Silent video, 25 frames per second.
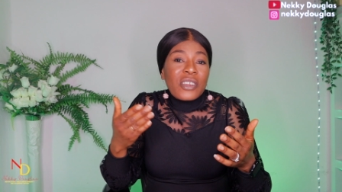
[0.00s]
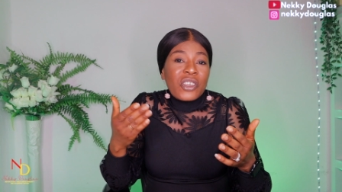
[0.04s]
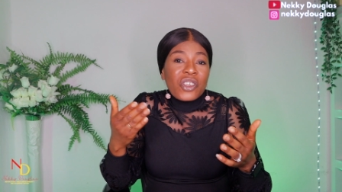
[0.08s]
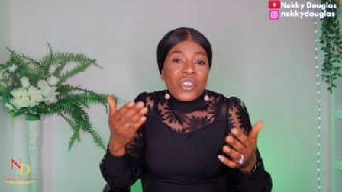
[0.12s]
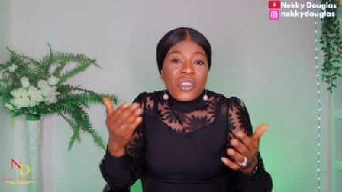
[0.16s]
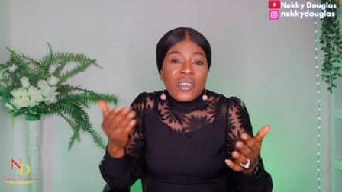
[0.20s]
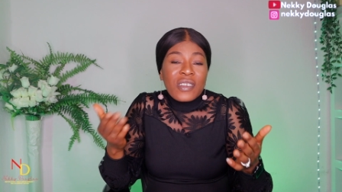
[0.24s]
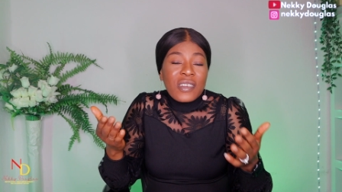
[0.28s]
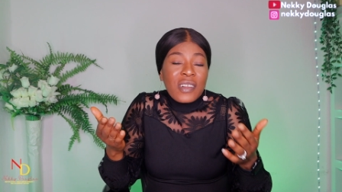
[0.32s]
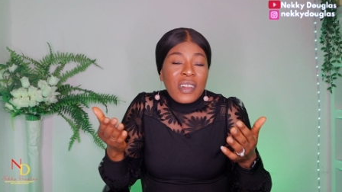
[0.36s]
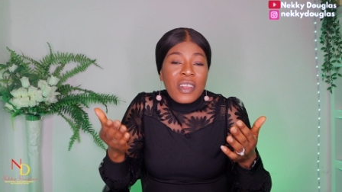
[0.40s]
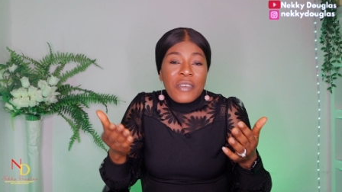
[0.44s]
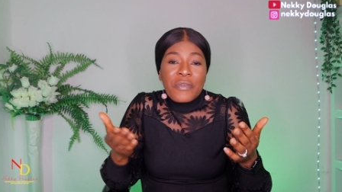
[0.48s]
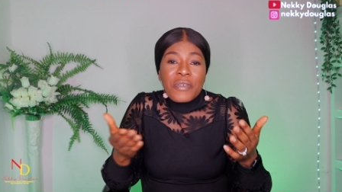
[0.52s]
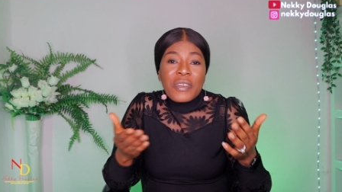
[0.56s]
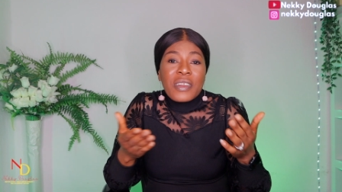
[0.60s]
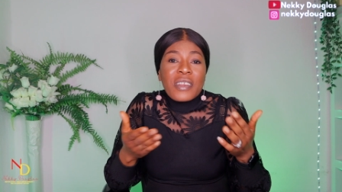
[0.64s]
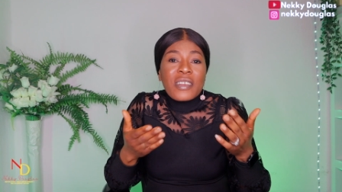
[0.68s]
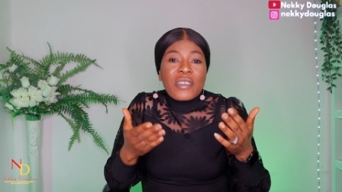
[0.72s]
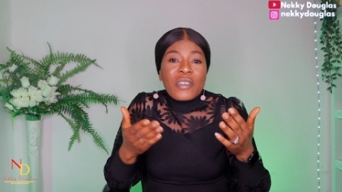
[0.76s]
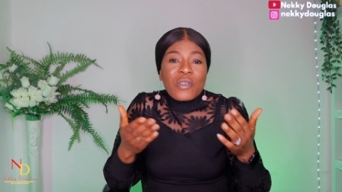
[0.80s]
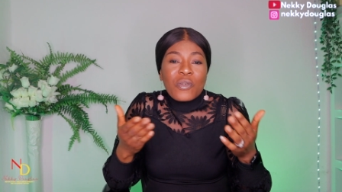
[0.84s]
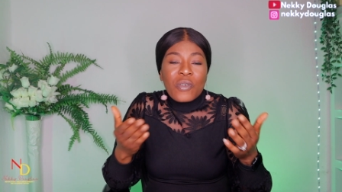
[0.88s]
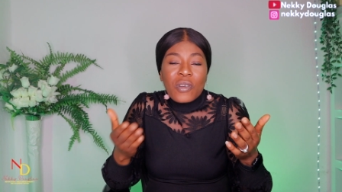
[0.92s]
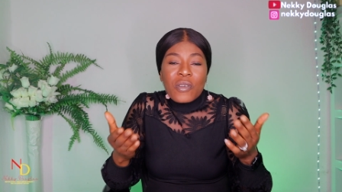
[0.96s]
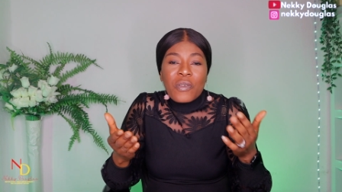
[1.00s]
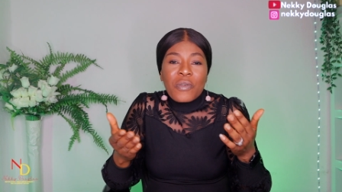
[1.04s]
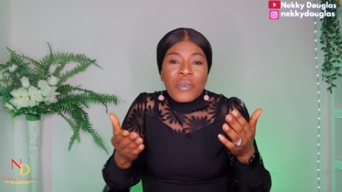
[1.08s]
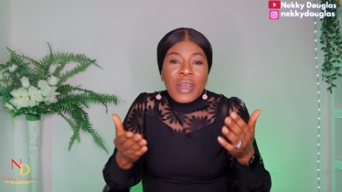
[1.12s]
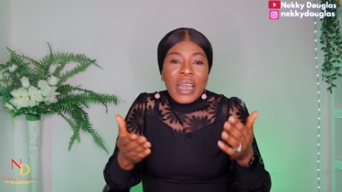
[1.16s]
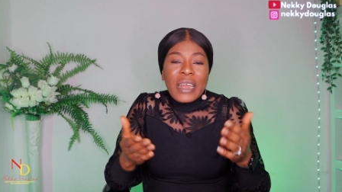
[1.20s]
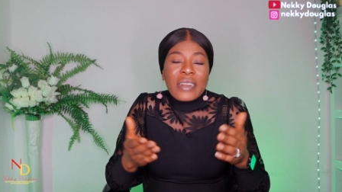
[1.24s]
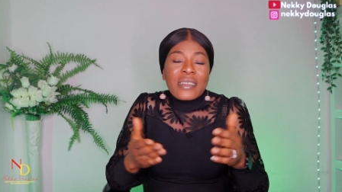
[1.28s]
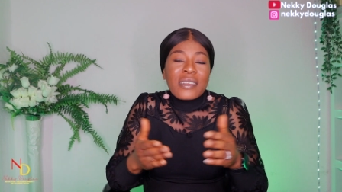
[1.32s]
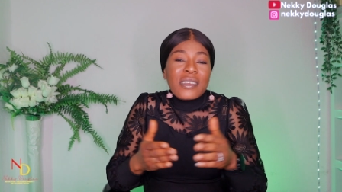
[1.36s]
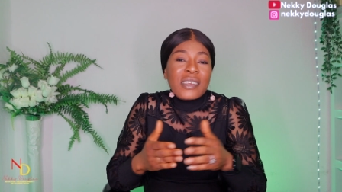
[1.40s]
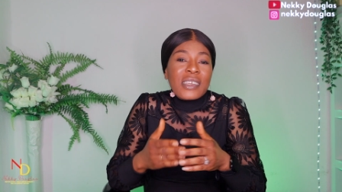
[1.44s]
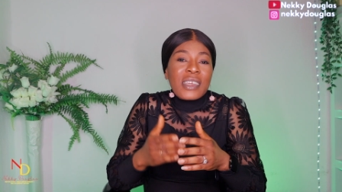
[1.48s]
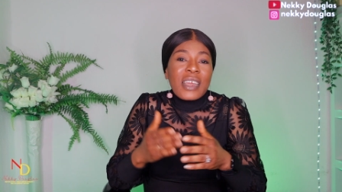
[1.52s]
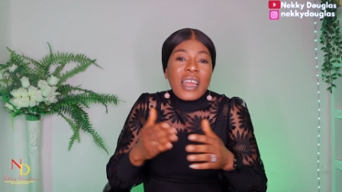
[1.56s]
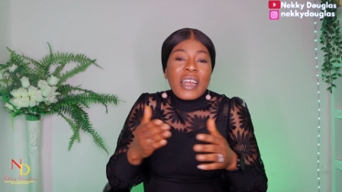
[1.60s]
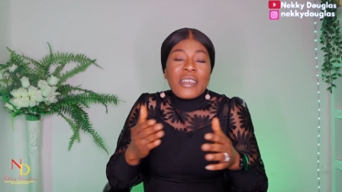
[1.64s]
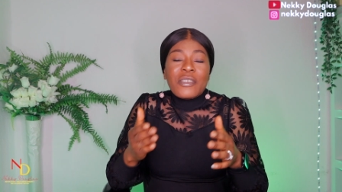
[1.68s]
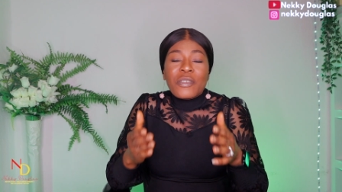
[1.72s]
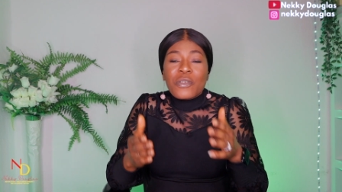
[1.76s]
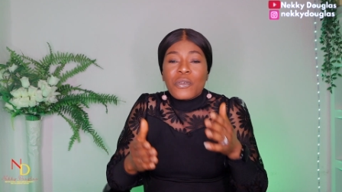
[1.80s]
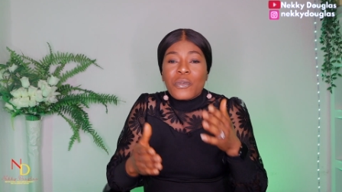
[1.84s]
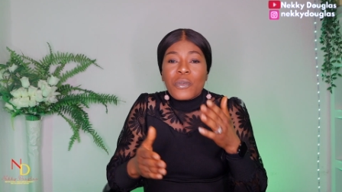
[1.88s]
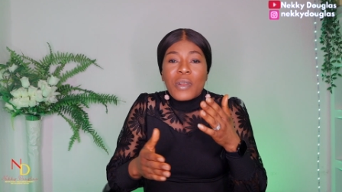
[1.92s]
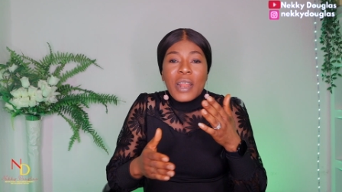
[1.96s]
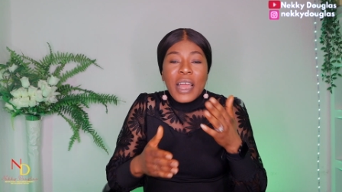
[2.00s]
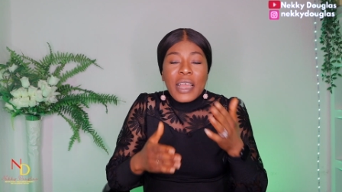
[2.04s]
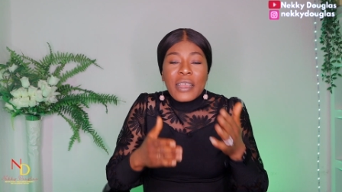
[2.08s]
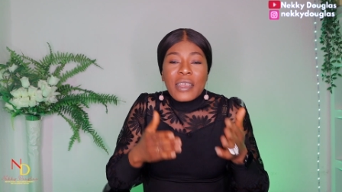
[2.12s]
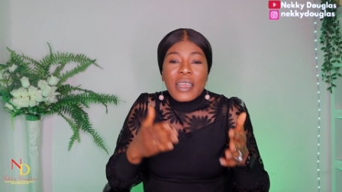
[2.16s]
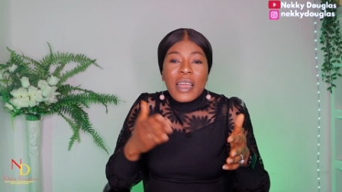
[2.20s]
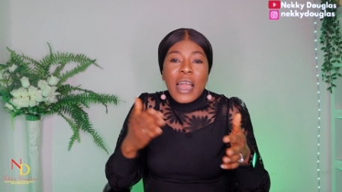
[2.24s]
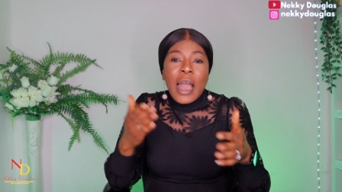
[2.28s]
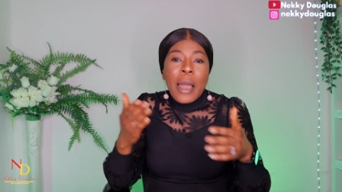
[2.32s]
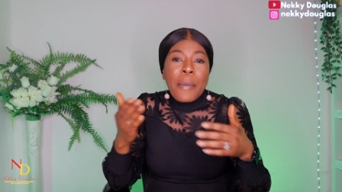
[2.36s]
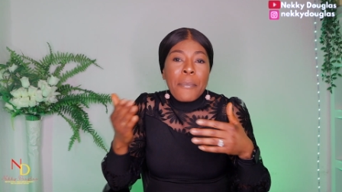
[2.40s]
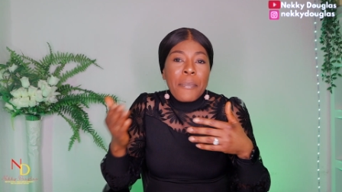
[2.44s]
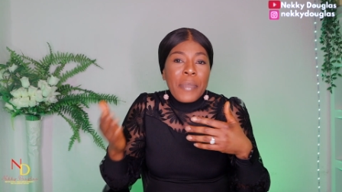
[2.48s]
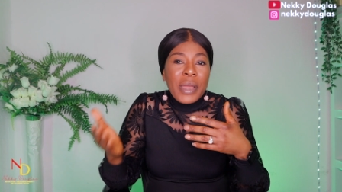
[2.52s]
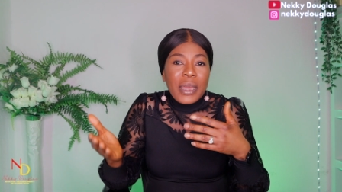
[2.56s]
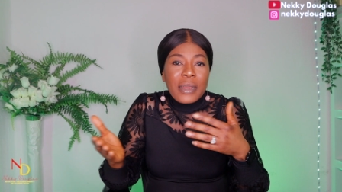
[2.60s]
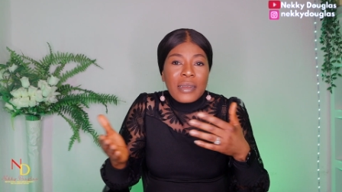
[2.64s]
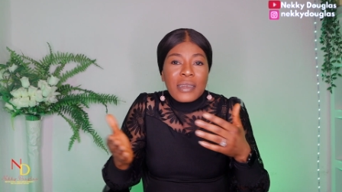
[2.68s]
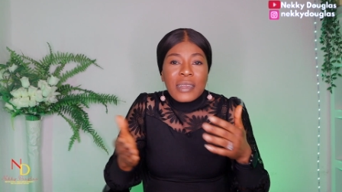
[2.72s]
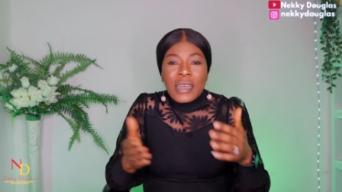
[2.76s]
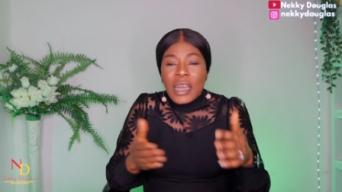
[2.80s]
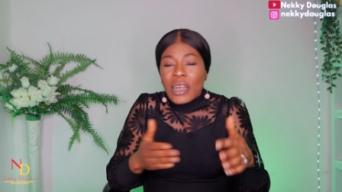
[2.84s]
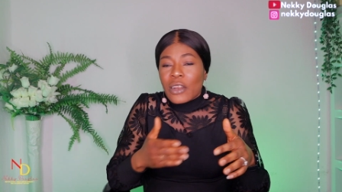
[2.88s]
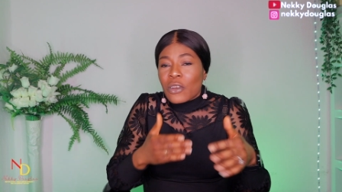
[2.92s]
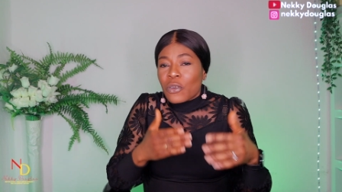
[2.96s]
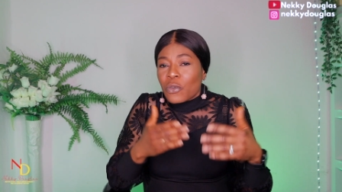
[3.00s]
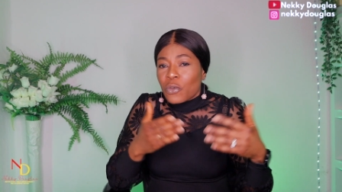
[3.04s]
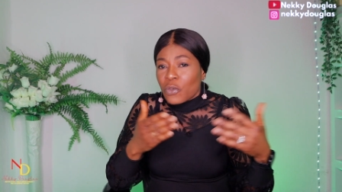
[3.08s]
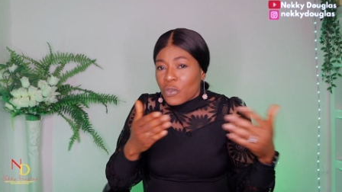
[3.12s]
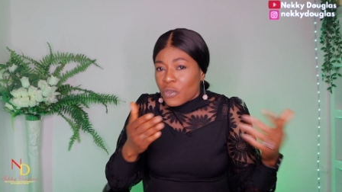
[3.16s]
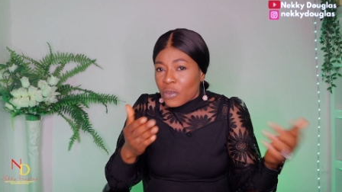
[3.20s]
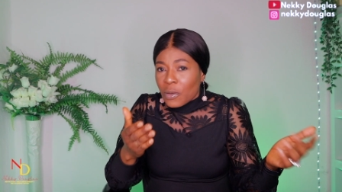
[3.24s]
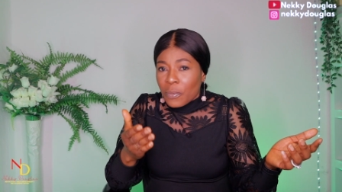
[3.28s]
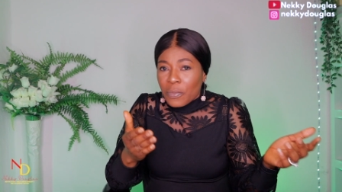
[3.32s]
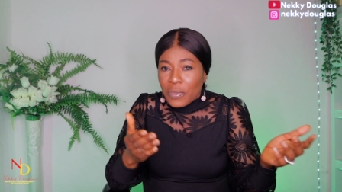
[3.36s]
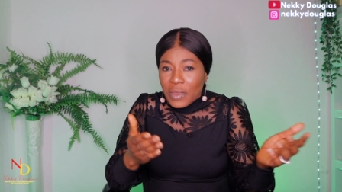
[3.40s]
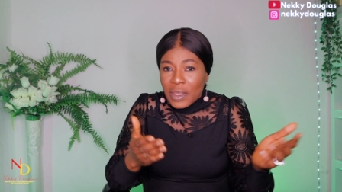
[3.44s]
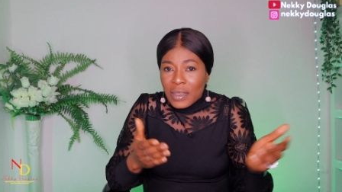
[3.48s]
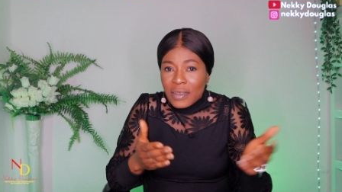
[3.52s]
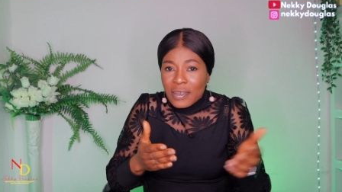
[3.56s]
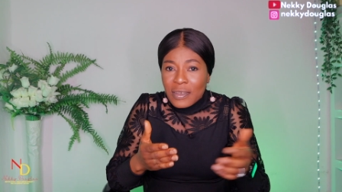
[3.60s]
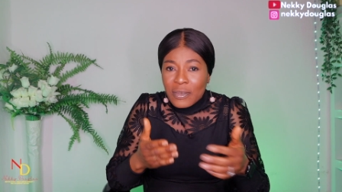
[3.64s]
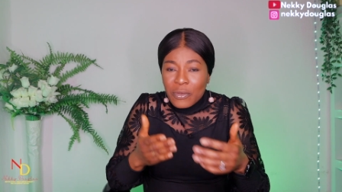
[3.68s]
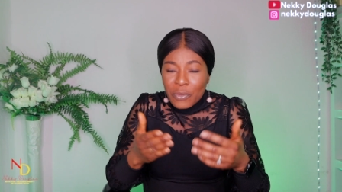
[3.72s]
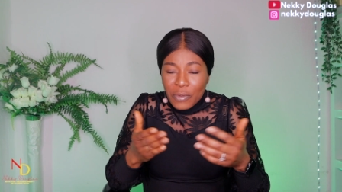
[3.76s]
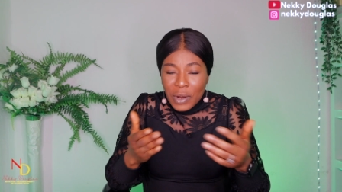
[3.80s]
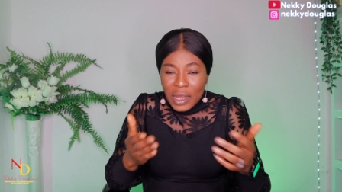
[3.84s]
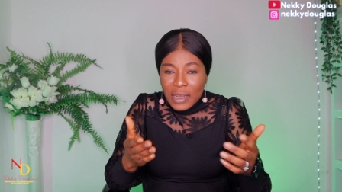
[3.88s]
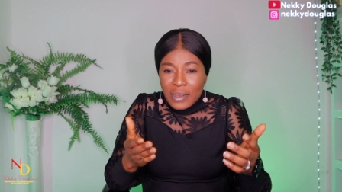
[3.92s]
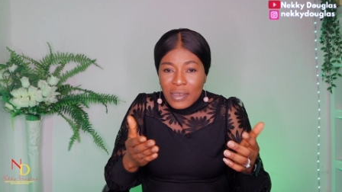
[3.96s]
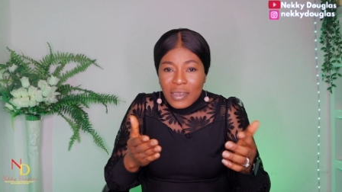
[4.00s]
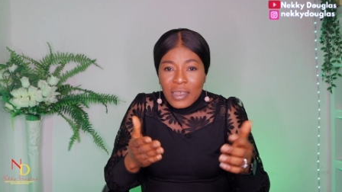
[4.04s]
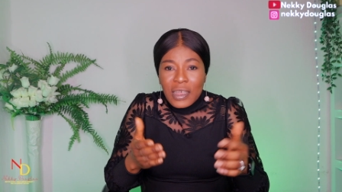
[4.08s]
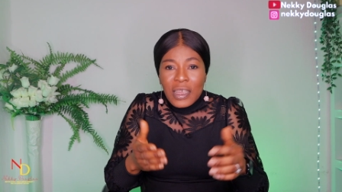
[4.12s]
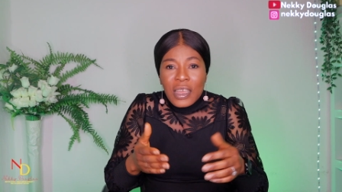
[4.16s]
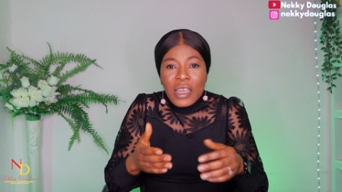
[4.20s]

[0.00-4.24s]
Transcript: she's living is not right. She has to like amend and do some things right